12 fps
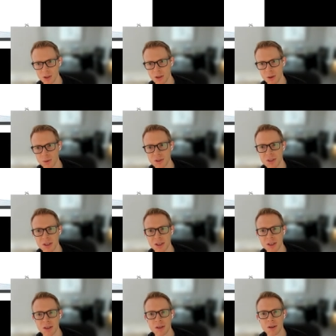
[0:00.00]
you know, we'd
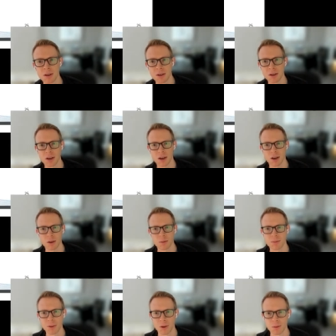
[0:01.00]
see
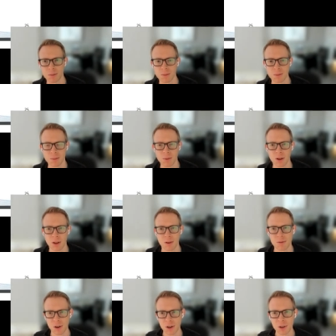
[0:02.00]
um, you know a lot
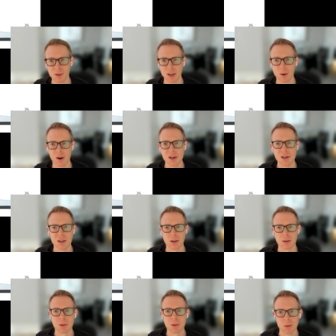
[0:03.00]
of vertical
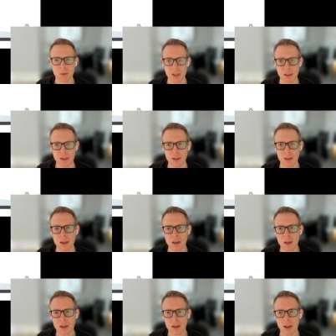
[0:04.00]
integration between
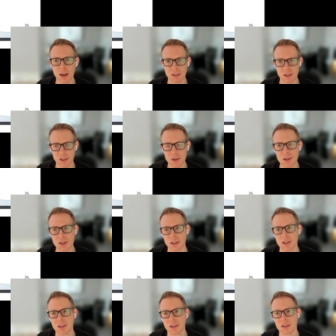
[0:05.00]
execution
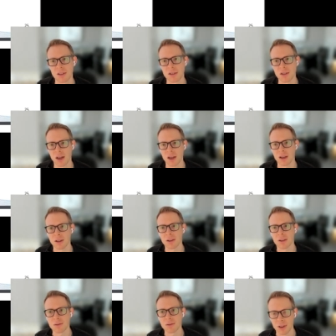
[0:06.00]
engines
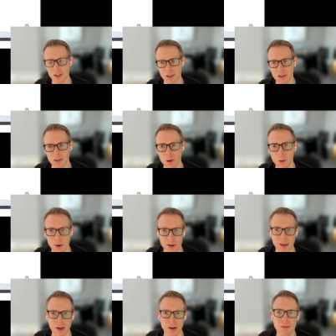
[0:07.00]
and the front end
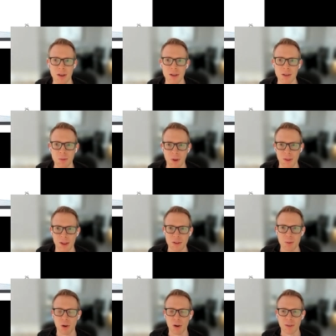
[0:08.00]
query interface, whether
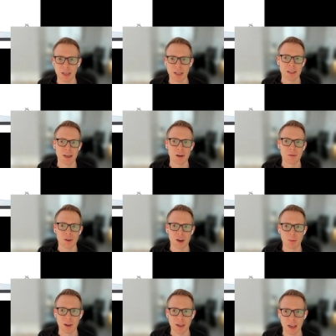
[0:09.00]
that's more of like a data
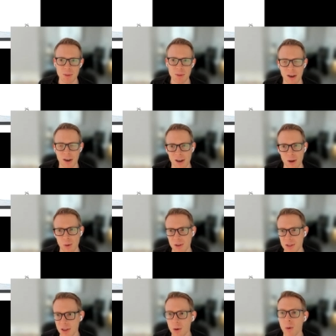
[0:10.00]
frame like API or
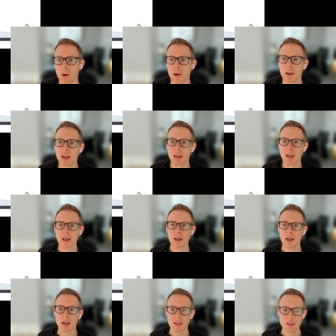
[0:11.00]
SQL
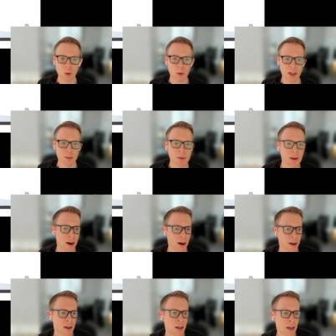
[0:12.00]
uh, SQL
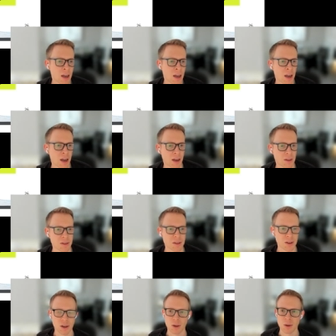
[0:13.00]
API. And
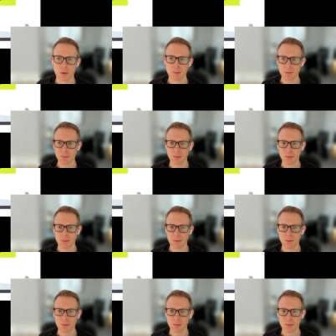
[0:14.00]
so